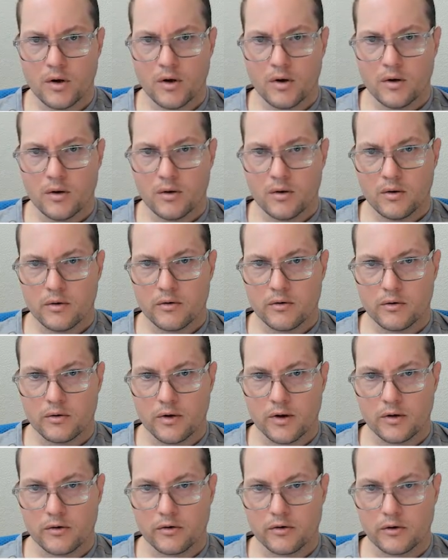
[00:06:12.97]
So
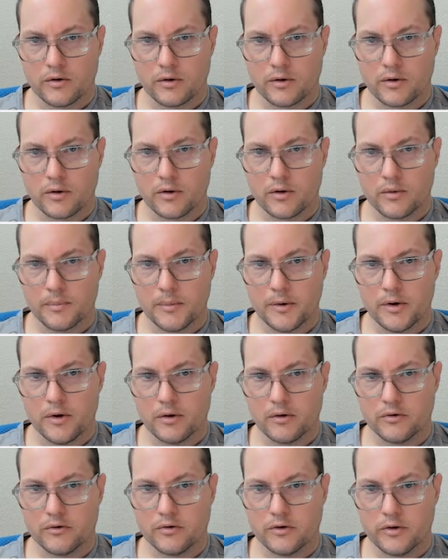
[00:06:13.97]
that's our
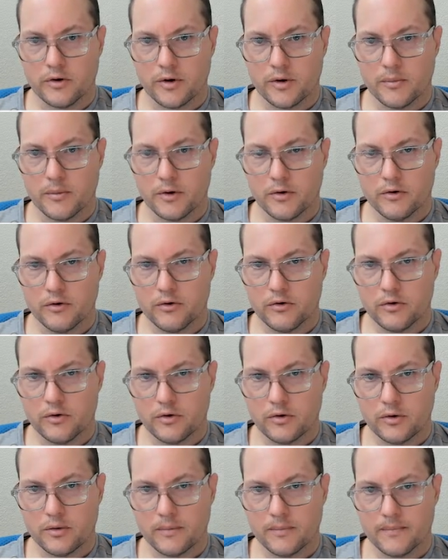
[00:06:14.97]
PNG image.
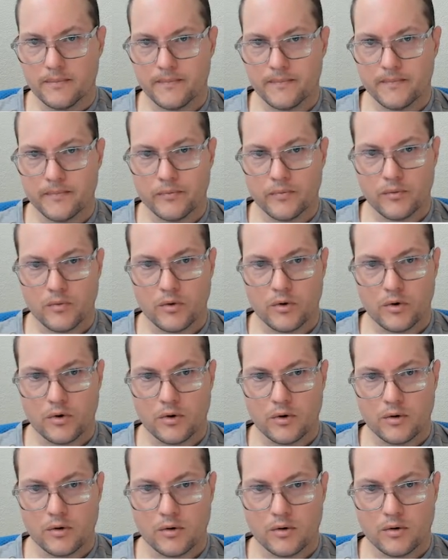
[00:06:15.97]

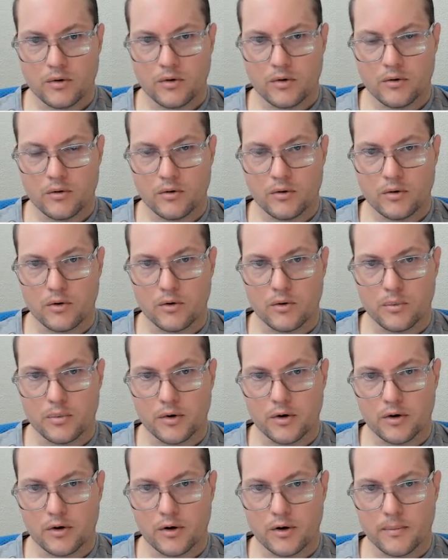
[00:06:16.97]
And open
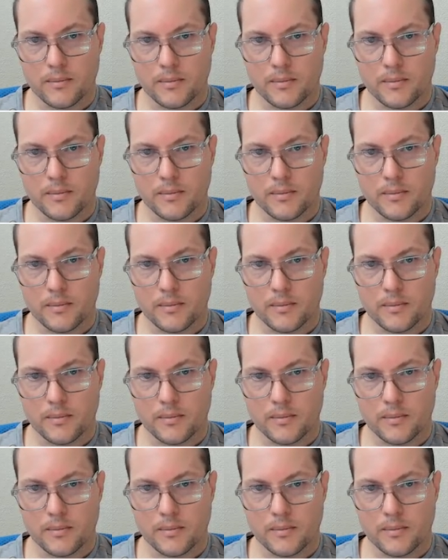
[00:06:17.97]
it up.